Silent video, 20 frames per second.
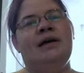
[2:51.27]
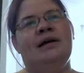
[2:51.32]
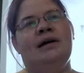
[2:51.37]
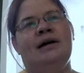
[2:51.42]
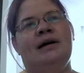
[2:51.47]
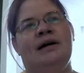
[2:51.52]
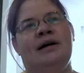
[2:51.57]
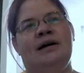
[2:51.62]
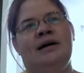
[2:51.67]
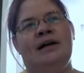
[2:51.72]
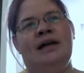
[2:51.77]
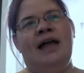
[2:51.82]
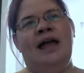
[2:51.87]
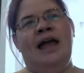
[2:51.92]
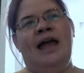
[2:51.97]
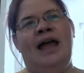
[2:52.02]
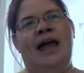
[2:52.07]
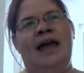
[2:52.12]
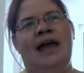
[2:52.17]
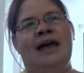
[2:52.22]
Uh,
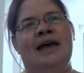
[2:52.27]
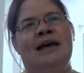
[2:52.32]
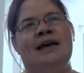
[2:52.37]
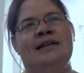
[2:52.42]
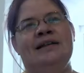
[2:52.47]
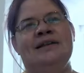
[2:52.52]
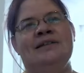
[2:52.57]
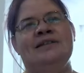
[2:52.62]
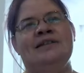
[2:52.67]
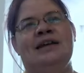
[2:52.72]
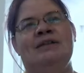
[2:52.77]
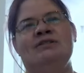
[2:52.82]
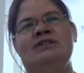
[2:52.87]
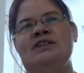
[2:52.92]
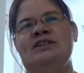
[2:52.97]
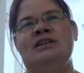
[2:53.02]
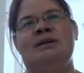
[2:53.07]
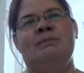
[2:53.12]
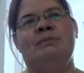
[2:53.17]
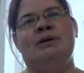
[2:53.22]
and instead of
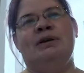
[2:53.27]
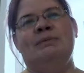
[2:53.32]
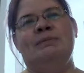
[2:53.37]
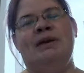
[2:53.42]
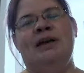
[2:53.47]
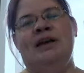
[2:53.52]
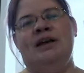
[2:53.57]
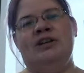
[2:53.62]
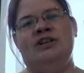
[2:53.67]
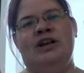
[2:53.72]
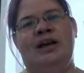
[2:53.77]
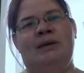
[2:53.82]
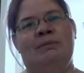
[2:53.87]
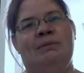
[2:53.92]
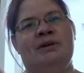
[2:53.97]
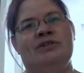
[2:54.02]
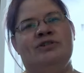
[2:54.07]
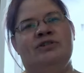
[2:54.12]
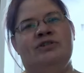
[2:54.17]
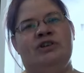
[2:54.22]
just simply being a giant
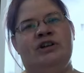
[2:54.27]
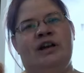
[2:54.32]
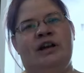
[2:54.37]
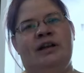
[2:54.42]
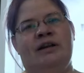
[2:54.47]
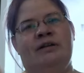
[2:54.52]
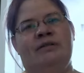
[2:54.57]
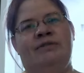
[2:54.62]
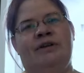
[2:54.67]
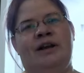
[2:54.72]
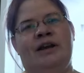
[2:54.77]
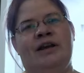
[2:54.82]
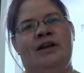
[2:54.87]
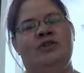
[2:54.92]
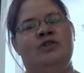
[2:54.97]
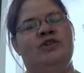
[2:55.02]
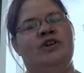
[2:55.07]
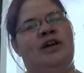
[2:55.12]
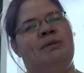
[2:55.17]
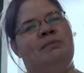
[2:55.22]
monster fighting
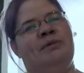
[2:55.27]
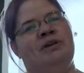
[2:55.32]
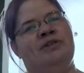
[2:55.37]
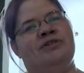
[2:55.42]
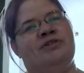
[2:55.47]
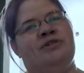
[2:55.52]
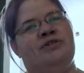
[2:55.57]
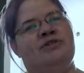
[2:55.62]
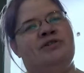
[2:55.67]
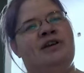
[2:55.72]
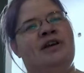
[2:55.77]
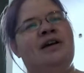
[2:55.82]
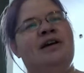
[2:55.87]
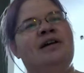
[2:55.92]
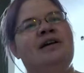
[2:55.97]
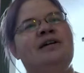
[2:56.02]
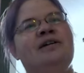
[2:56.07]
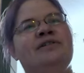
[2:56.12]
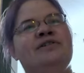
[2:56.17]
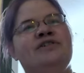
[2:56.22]
other giant monsters.
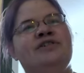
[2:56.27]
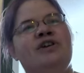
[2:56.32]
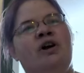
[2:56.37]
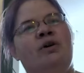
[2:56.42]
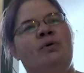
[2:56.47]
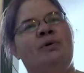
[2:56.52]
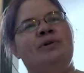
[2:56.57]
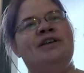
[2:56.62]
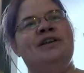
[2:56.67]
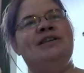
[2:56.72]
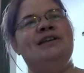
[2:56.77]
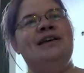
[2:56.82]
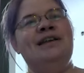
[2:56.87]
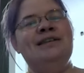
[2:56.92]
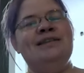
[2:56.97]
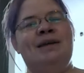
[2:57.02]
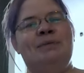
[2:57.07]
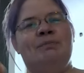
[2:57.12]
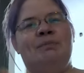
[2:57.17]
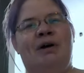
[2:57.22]
So what they did
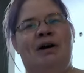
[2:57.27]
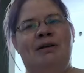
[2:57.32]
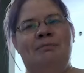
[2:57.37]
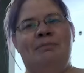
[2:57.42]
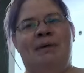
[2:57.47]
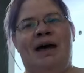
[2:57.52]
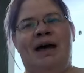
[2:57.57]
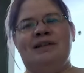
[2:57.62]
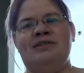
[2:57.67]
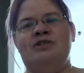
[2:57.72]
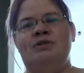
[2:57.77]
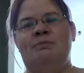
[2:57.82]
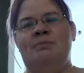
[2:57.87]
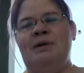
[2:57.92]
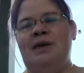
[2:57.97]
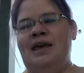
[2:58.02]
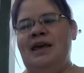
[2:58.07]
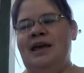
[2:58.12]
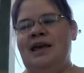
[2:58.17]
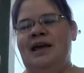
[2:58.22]
is they brought him back to
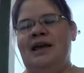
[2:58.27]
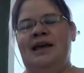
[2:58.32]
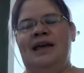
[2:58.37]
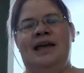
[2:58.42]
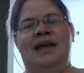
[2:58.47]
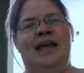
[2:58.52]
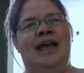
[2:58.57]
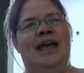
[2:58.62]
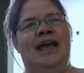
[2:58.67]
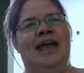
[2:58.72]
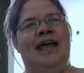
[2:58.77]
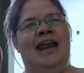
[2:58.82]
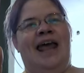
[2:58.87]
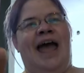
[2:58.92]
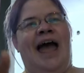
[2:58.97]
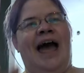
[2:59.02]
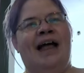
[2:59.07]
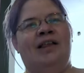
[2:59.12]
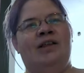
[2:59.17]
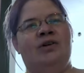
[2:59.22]
being an
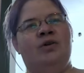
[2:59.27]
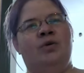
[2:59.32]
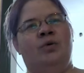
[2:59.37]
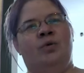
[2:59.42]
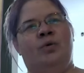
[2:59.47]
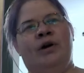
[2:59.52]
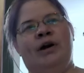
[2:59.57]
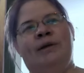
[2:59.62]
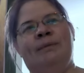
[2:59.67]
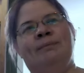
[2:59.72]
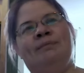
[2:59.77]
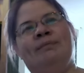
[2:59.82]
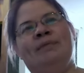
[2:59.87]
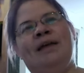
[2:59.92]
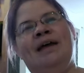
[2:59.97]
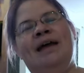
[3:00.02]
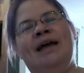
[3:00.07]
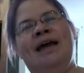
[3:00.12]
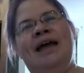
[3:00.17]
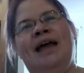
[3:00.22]
allegory.
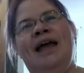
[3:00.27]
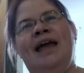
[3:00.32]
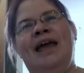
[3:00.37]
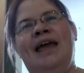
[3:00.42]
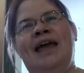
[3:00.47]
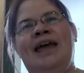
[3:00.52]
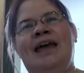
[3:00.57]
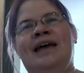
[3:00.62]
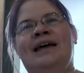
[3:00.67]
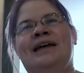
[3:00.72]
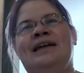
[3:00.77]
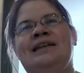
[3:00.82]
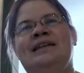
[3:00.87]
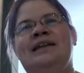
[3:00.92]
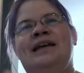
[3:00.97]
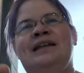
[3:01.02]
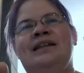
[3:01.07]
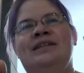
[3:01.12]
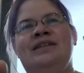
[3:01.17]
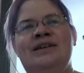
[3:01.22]
And
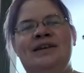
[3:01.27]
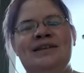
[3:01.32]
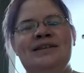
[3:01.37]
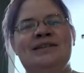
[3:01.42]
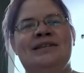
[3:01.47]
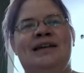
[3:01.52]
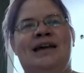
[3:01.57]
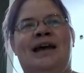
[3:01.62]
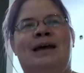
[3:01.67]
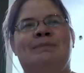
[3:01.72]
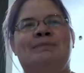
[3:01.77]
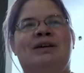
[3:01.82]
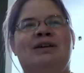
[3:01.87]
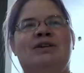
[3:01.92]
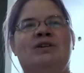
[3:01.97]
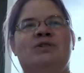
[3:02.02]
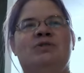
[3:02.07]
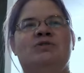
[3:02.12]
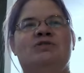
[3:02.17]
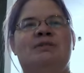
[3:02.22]
this time they
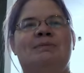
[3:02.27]
used